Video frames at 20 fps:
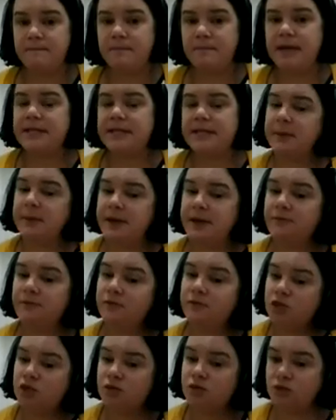It's
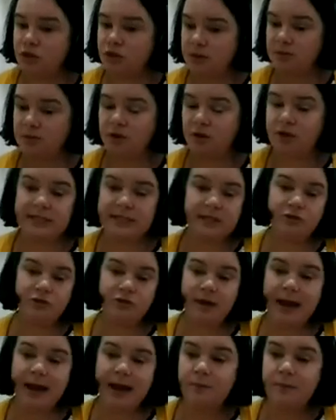beneficial to the person you're
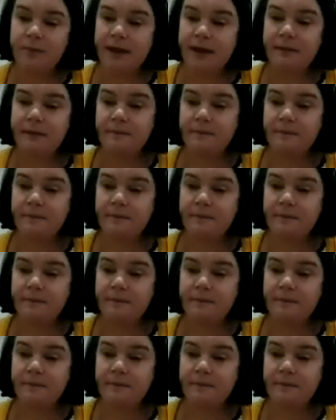helping,